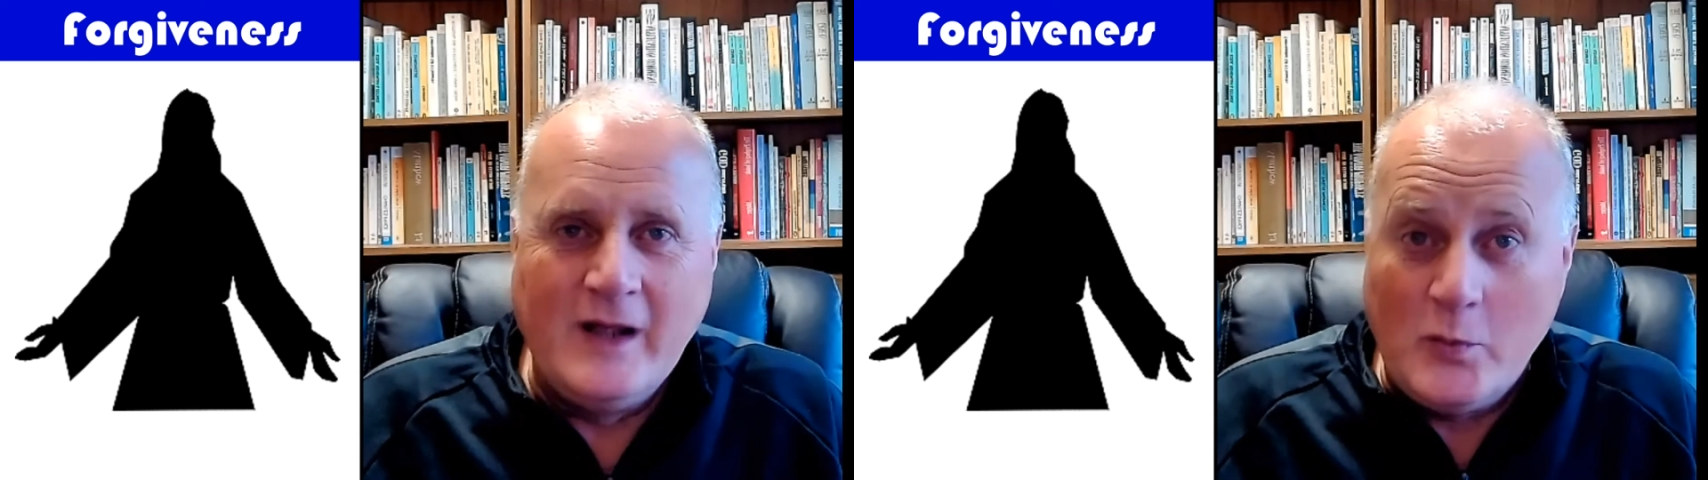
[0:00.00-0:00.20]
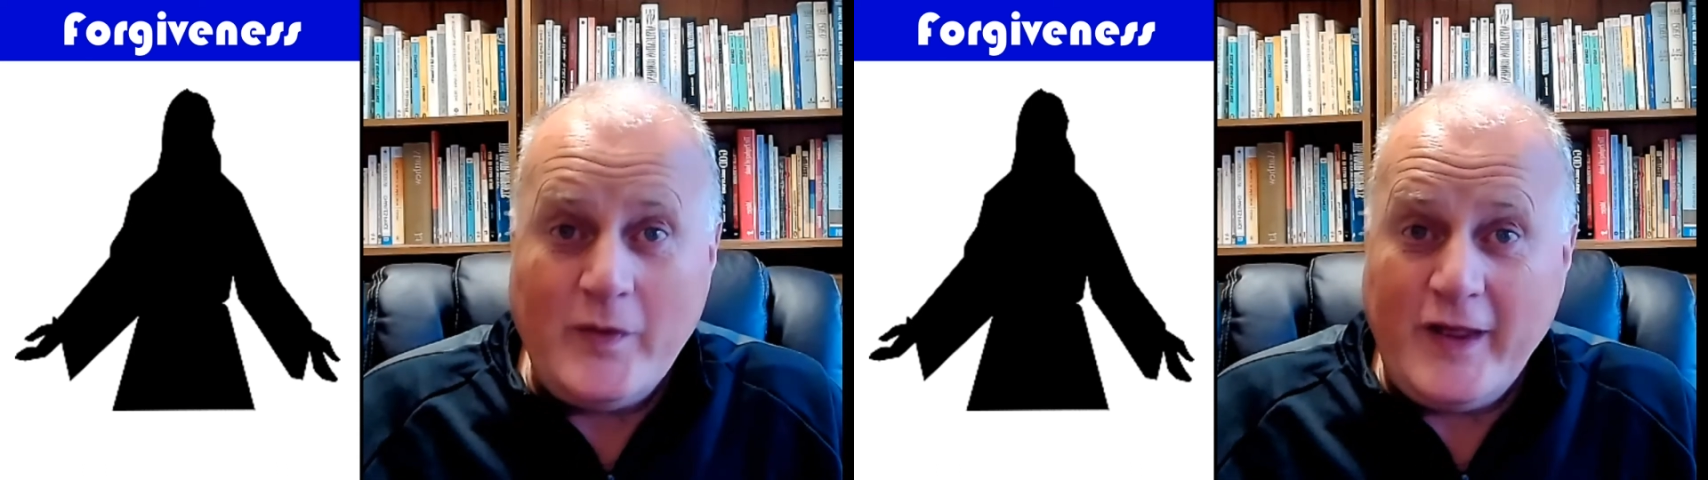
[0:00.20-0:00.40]

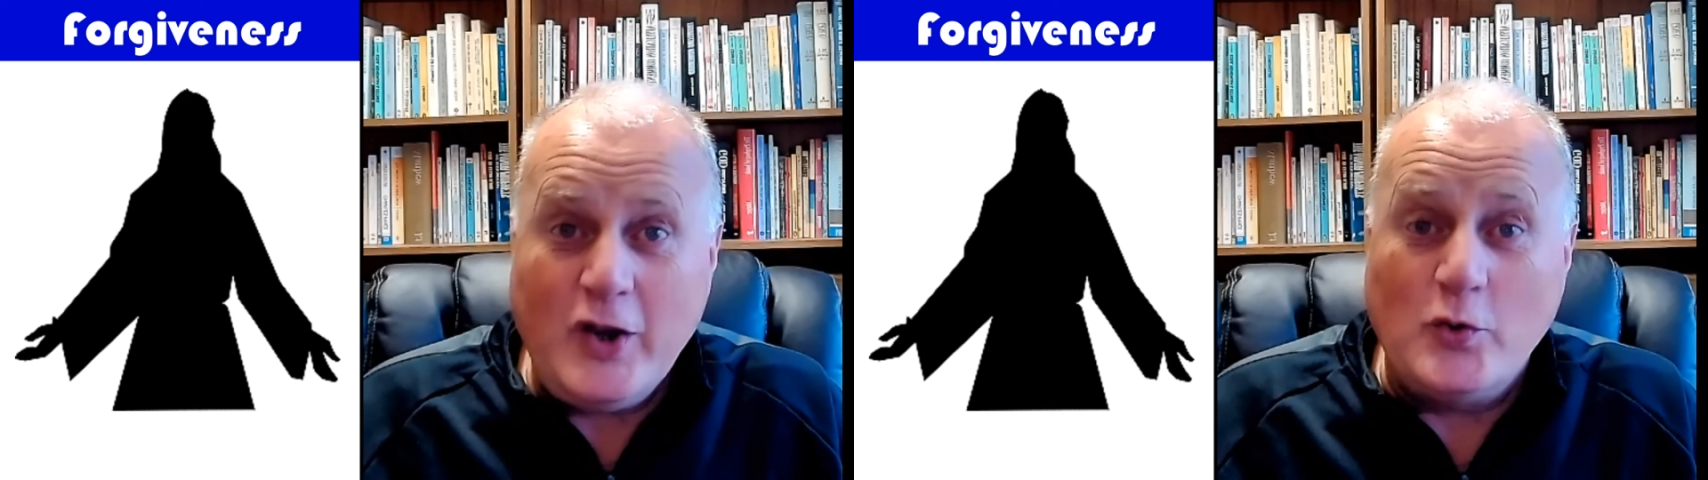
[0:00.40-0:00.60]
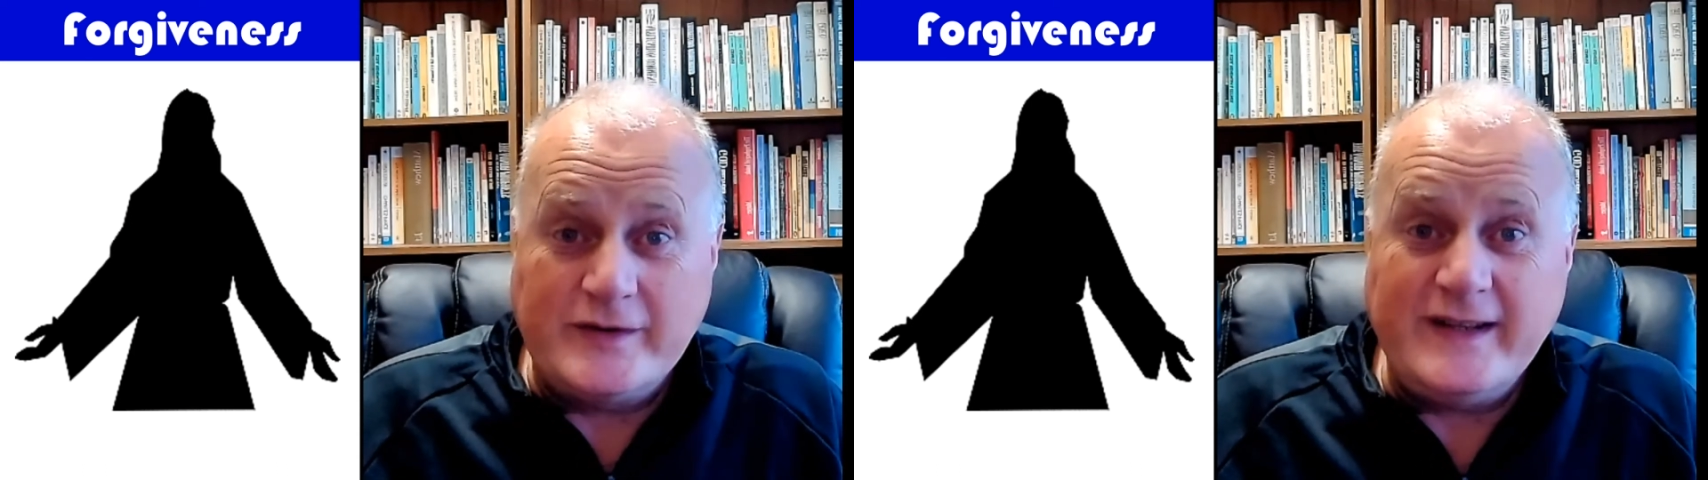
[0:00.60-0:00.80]
Well, they
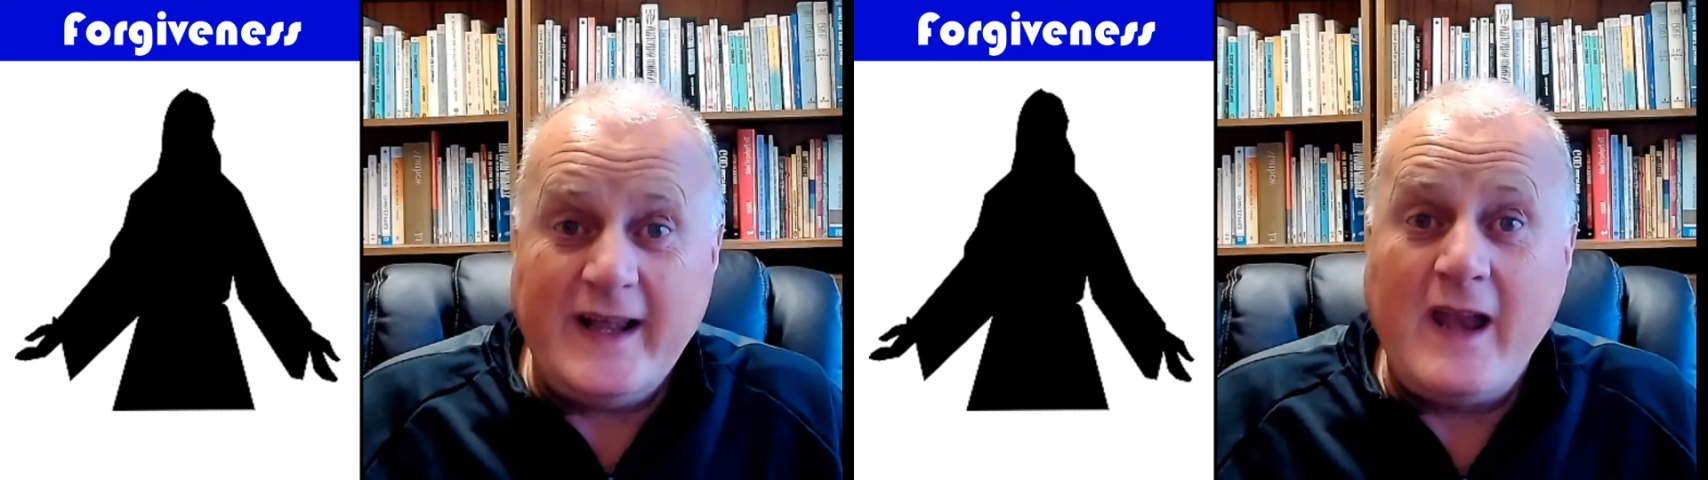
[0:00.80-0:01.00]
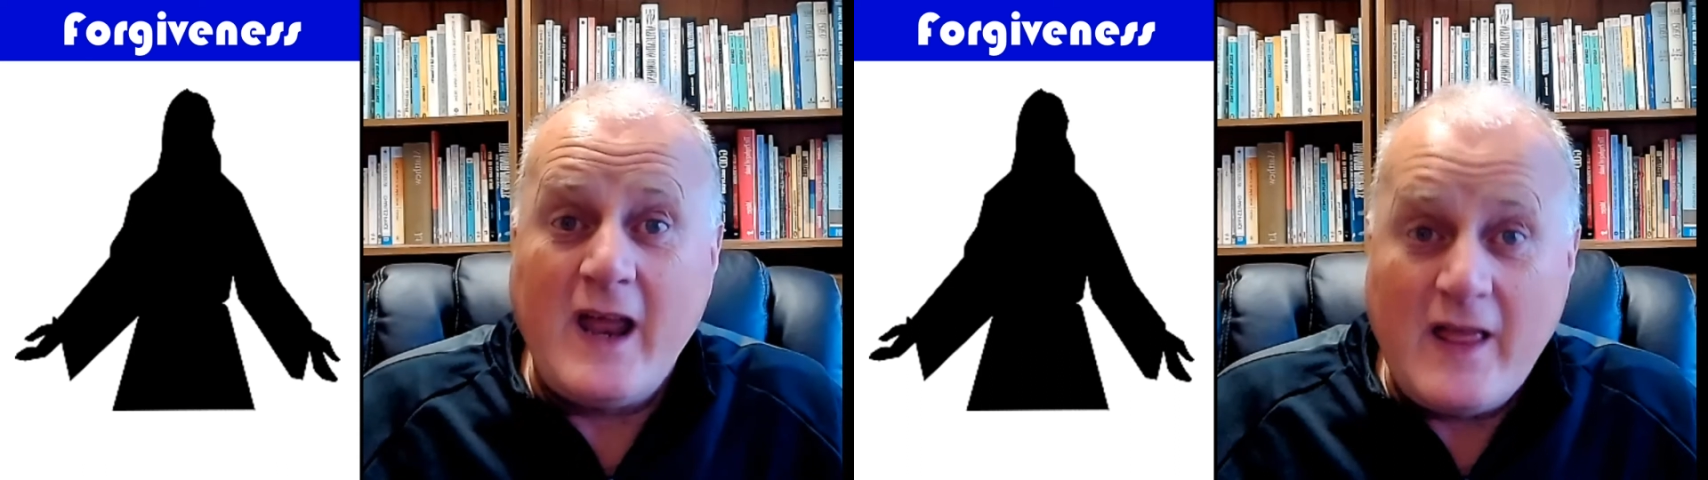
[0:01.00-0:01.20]
all
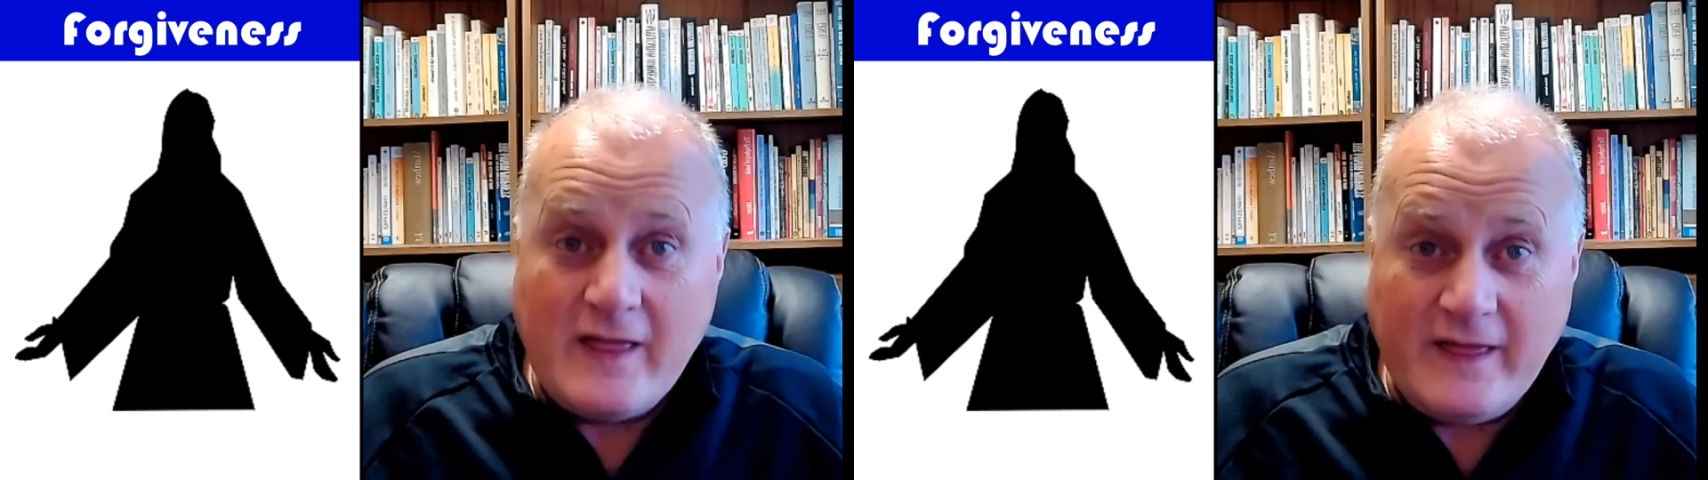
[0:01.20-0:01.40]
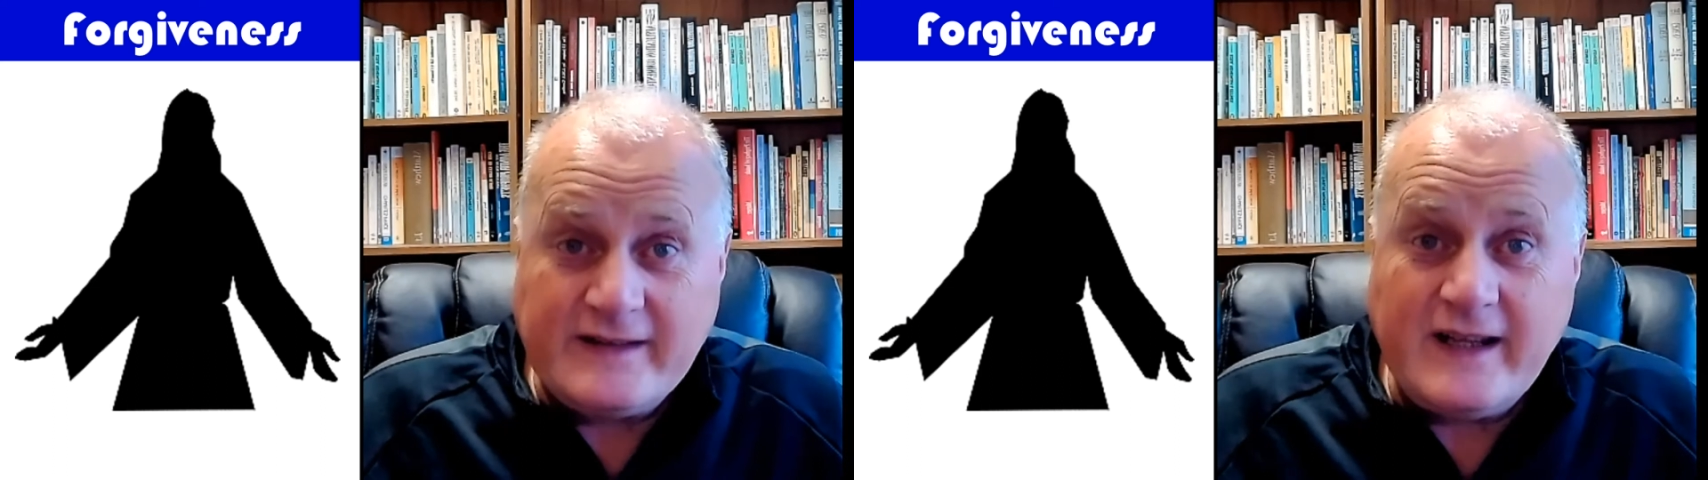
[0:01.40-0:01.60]
said,
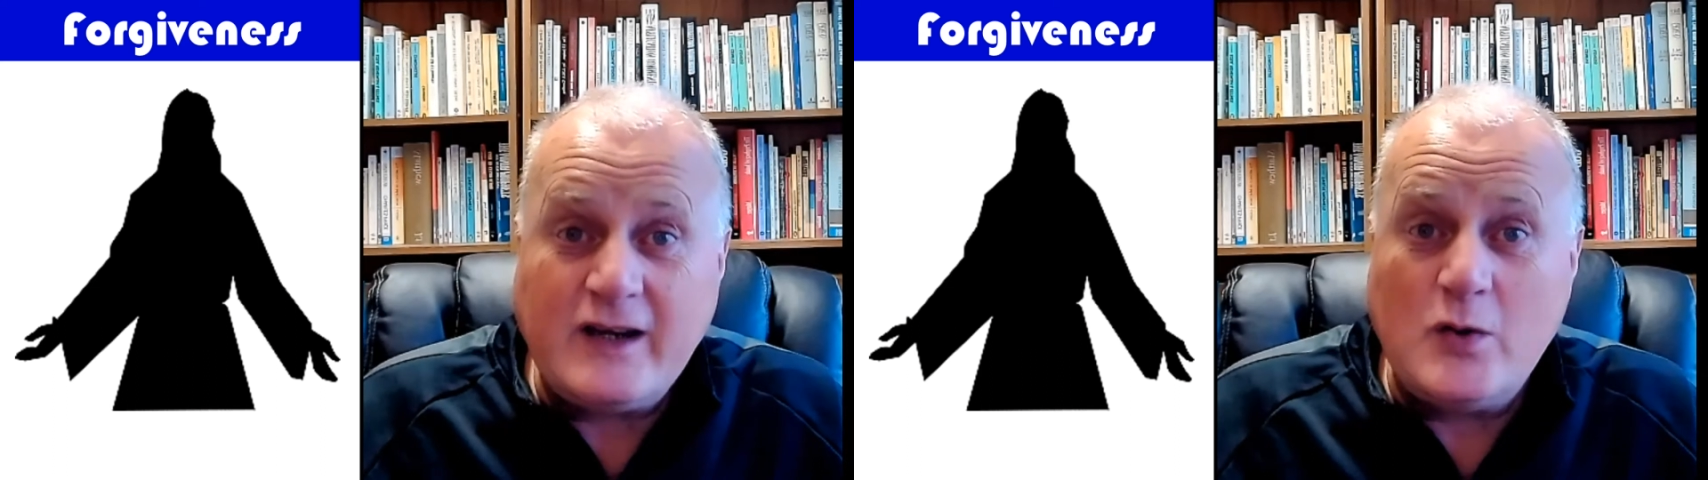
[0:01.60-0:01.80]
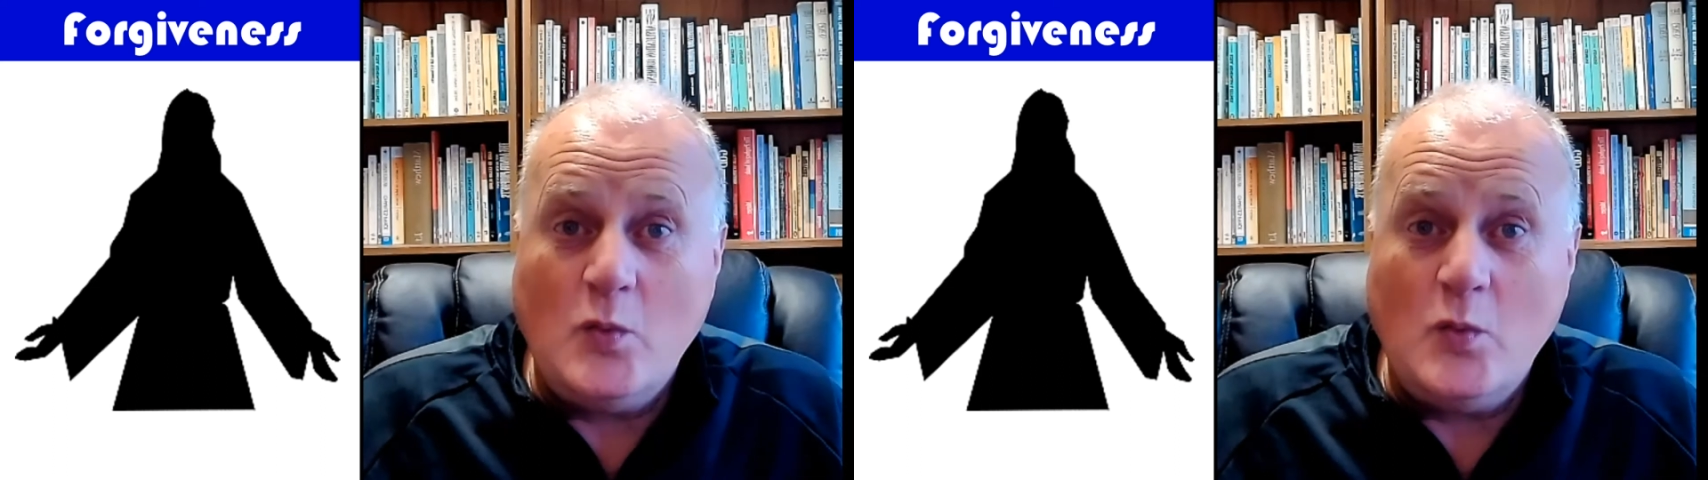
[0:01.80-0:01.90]
"The second